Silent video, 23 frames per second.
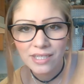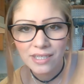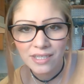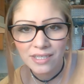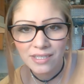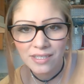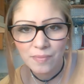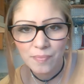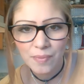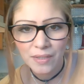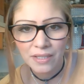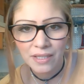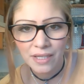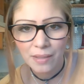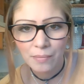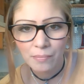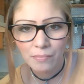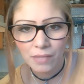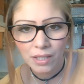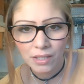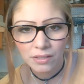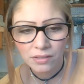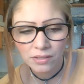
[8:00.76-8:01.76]
and it's been like
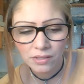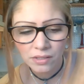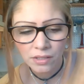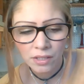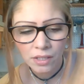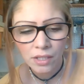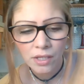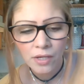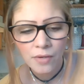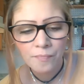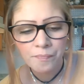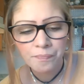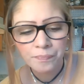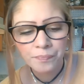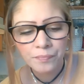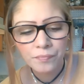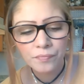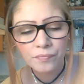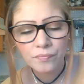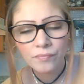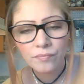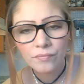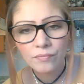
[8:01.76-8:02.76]
months.
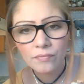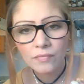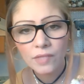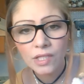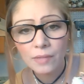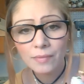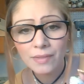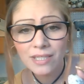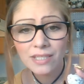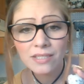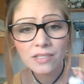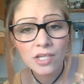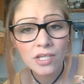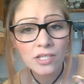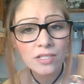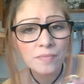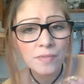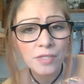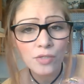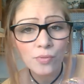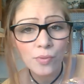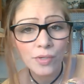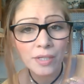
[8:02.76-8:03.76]
This cost
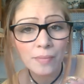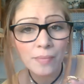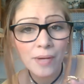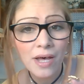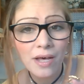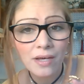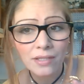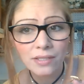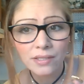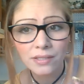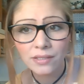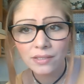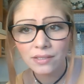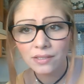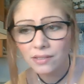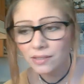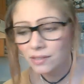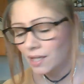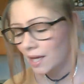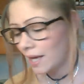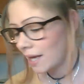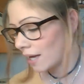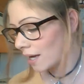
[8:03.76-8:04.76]
me 20 bucks.
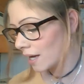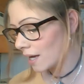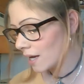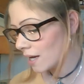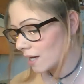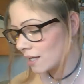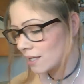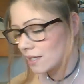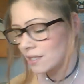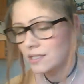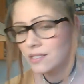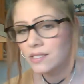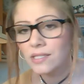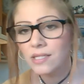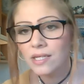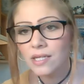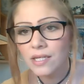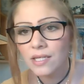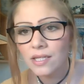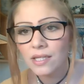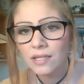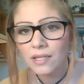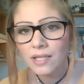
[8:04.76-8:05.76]
And
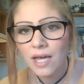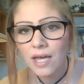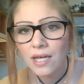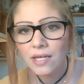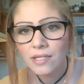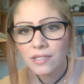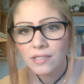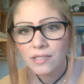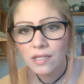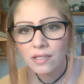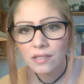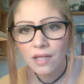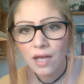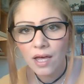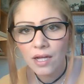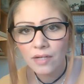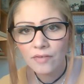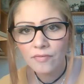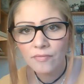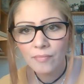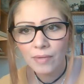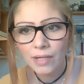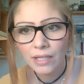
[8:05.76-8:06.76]
that is a lot
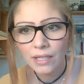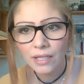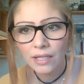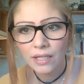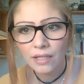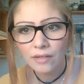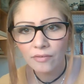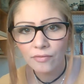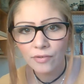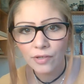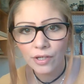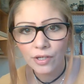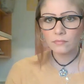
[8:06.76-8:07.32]
of money for.